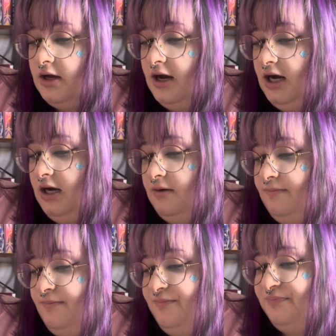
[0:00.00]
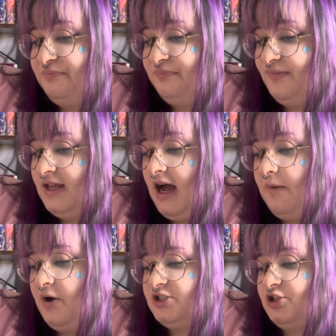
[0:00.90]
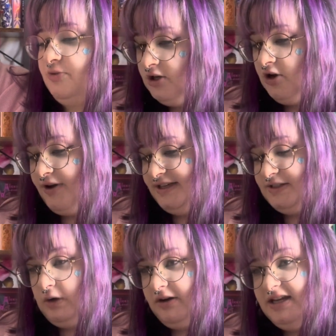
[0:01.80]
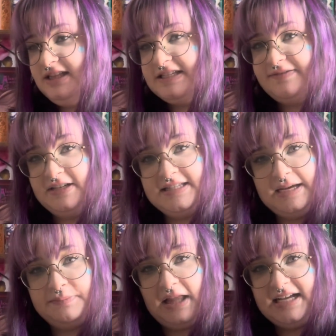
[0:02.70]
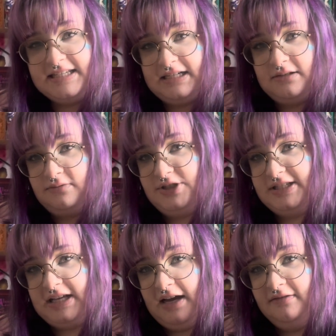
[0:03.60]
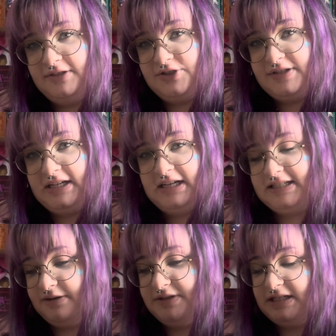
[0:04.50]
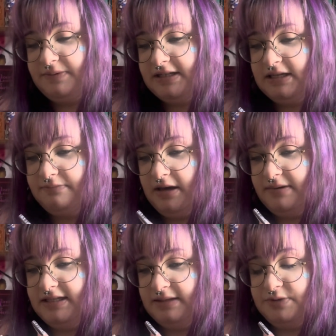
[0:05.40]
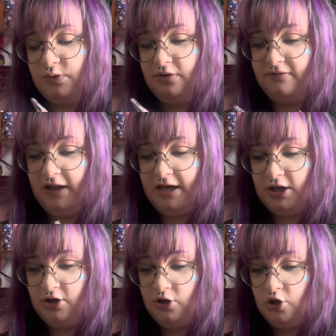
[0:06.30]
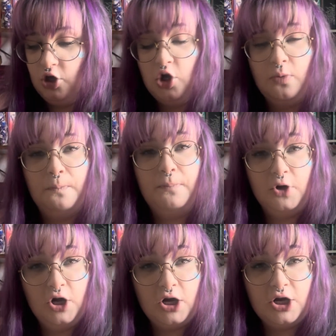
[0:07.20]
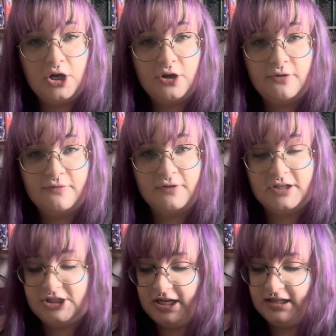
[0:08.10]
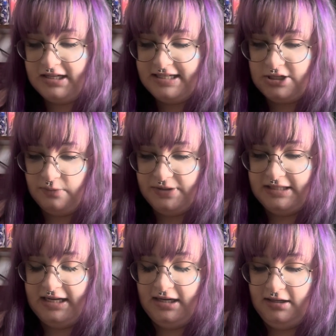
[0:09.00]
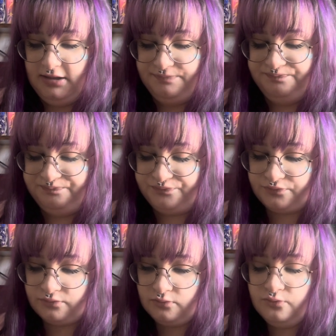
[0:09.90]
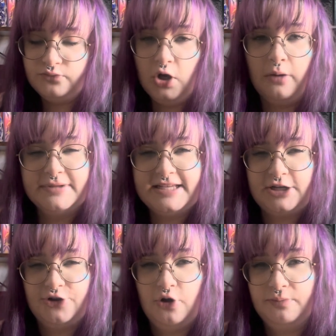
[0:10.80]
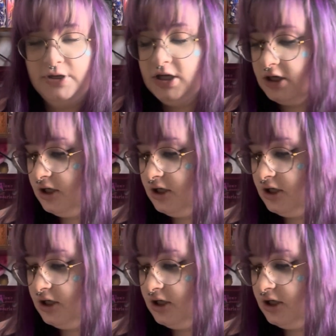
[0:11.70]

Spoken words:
I'm not sure. Okay, so already this feels like plastic, which is kind of interesting because I was expecting maybe some sort of like book for a checklist, almost like a notebook.